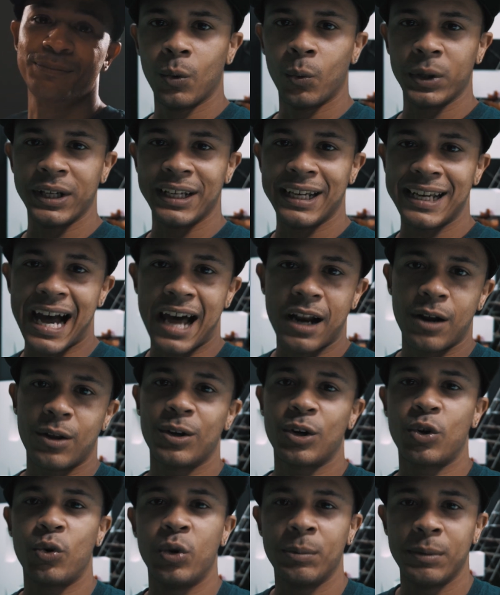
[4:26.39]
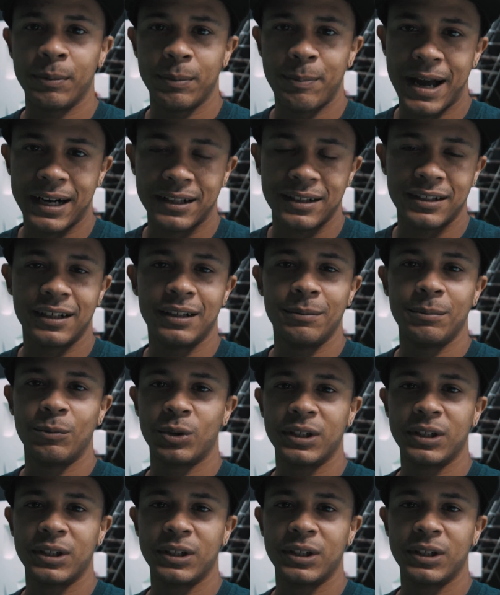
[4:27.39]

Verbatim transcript: We got all the equipment packed up.